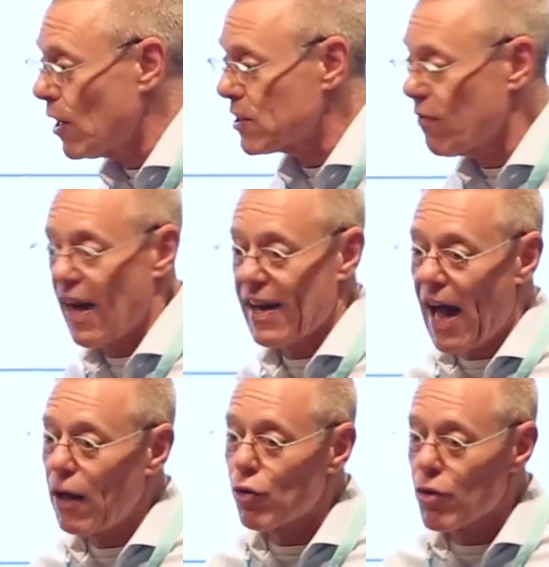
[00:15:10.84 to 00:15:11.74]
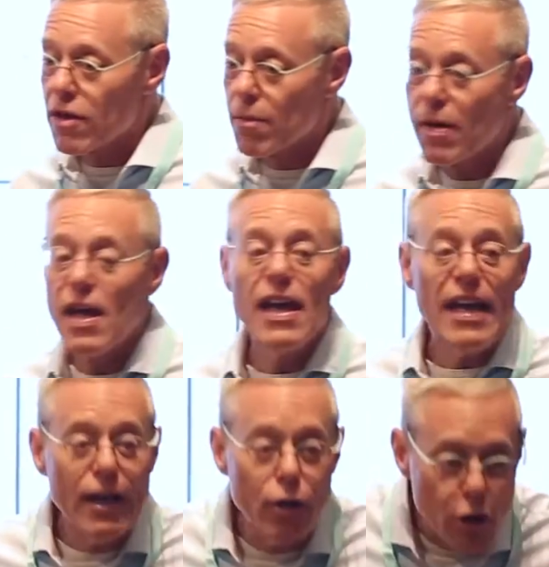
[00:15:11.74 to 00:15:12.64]
sauce of that algorithm,
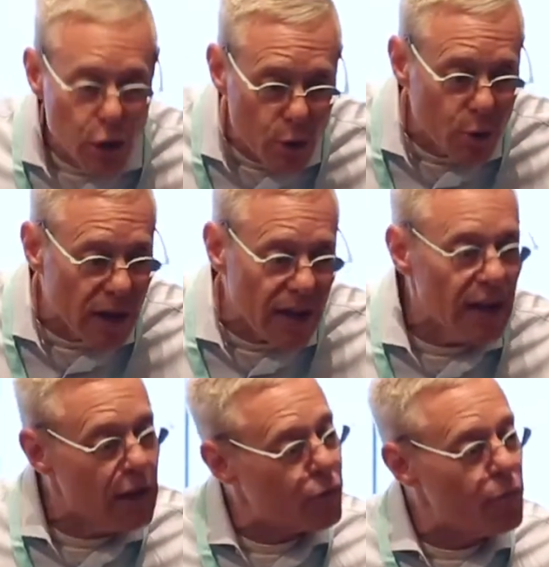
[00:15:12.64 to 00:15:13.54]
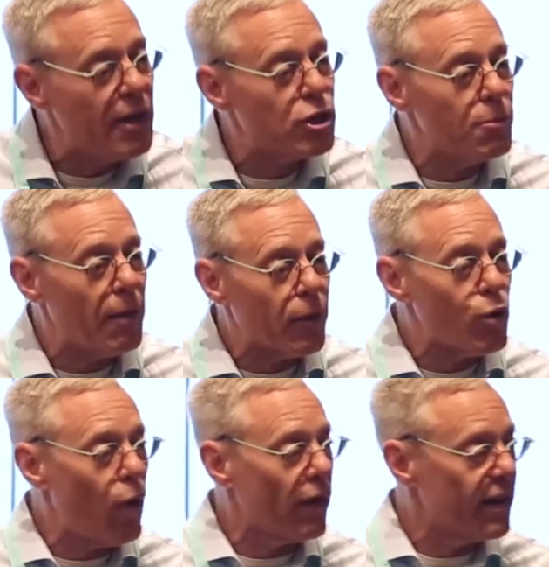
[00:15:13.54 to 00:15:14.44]
including information about the
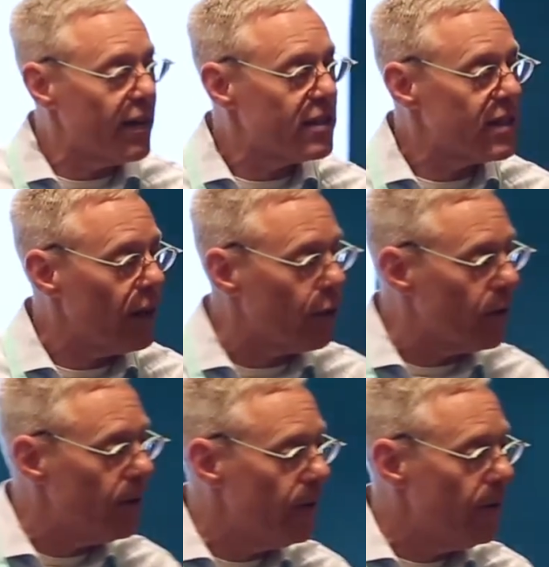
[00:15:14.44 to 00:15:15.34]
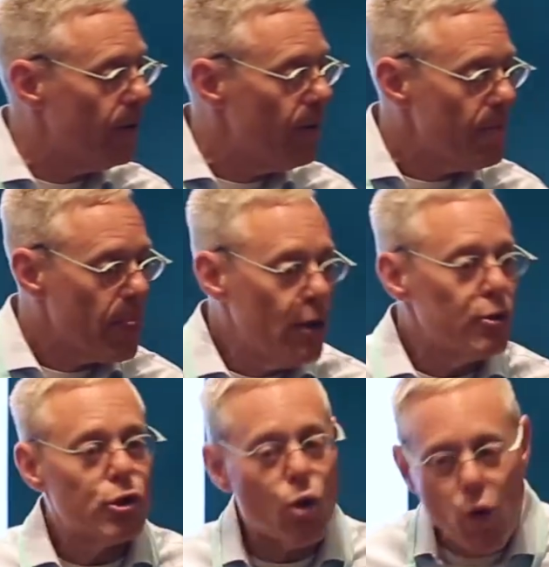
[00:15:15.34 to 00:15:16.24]
quality of the seller.
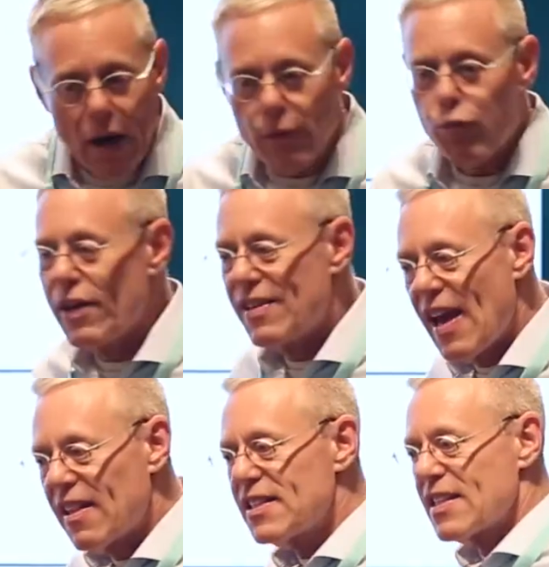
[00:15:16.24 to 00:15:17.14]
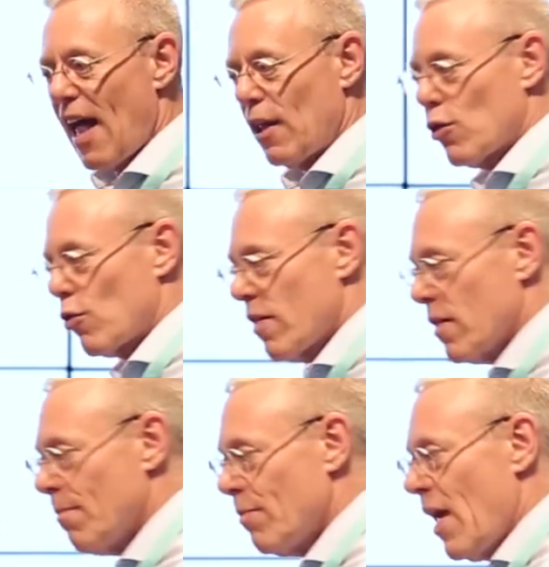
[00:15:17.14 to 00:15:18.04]
So what if we take this
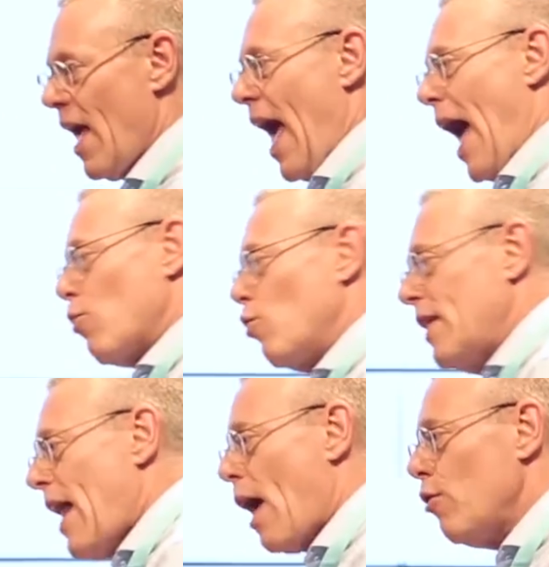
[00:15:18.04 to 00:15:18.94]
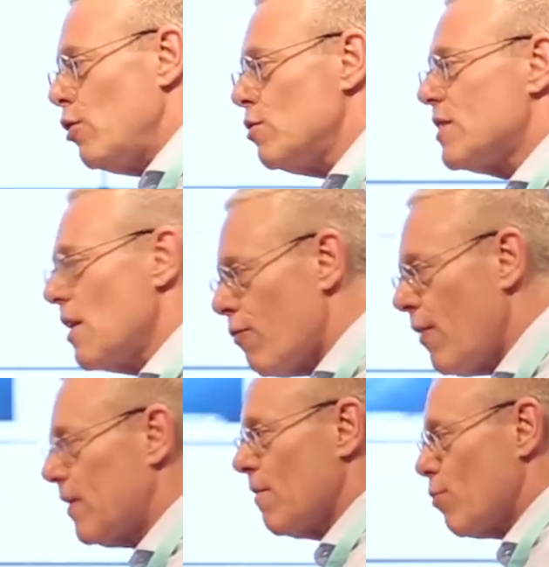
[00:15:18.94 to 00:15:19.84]
algorithm and we now use the
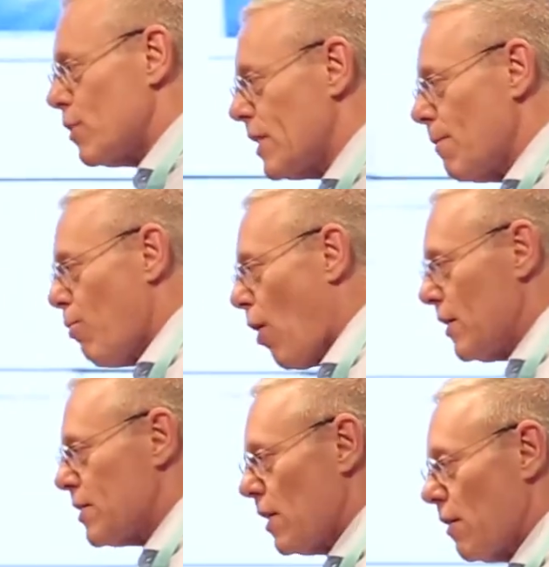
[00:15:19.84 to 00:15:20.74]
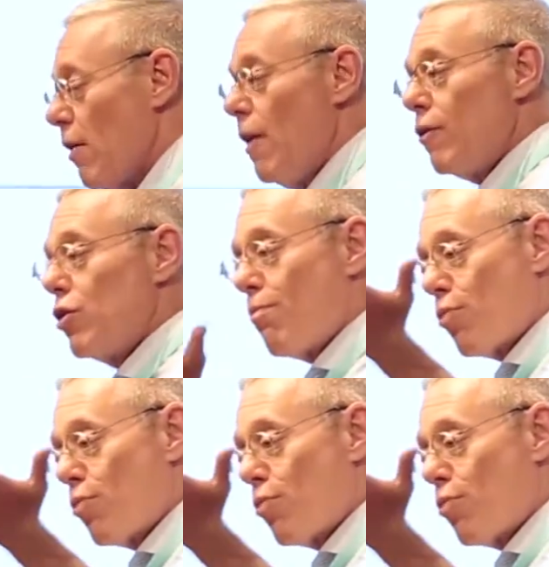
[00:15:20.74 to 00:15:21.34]
effective percent positive to